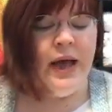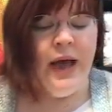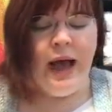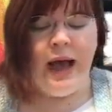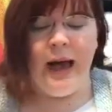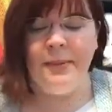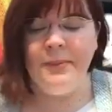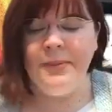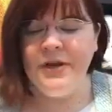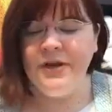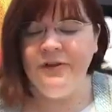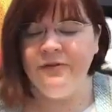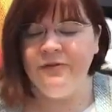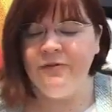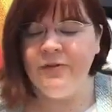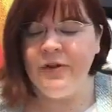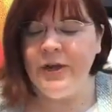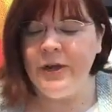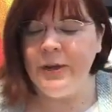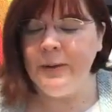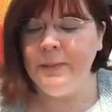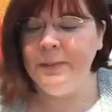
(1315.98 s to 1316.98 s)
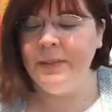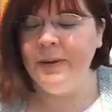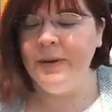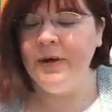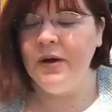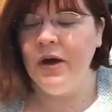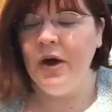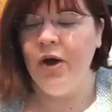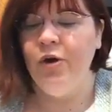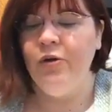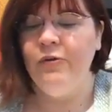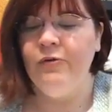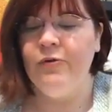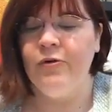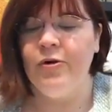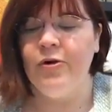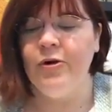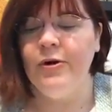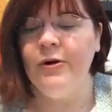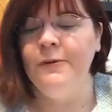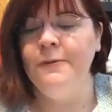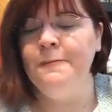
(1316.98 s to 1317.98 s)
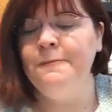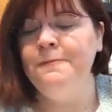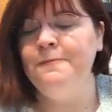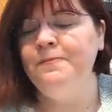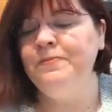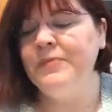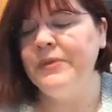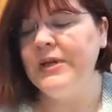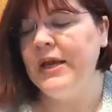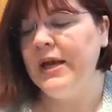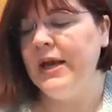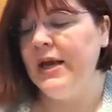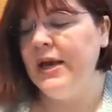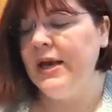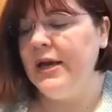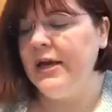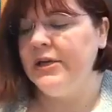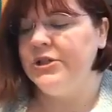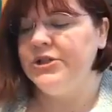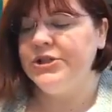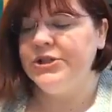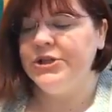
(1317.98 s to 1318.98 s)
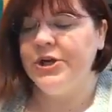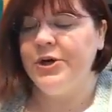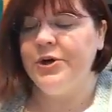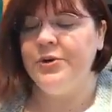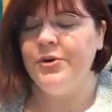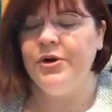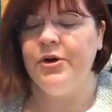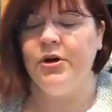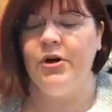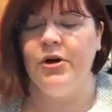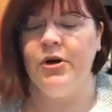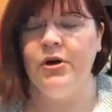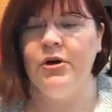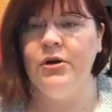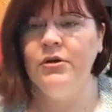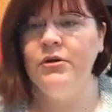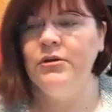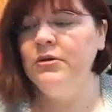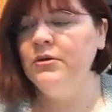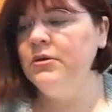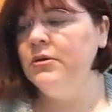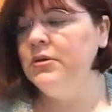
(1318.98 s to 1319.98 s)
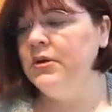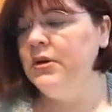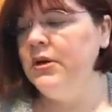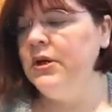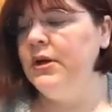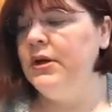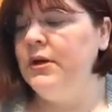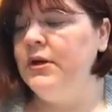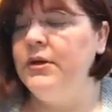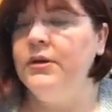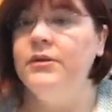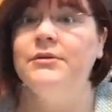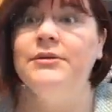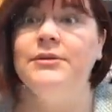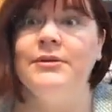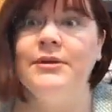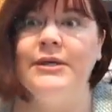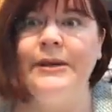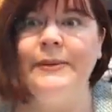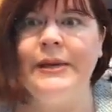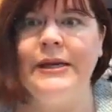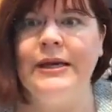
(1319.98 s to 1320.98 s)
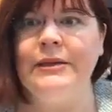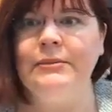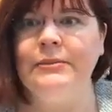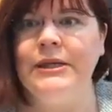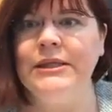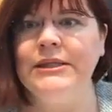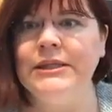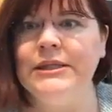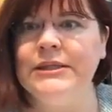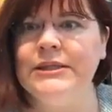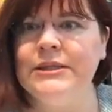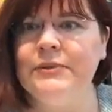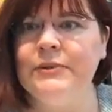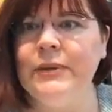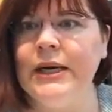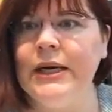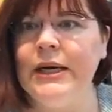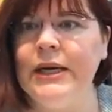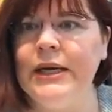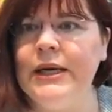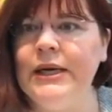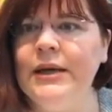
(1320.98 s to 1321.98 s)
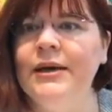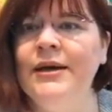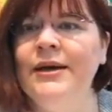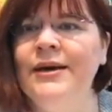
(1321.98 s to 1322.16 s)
I'm going to flip over and show y'all Sorry, I'm getting my desk ready.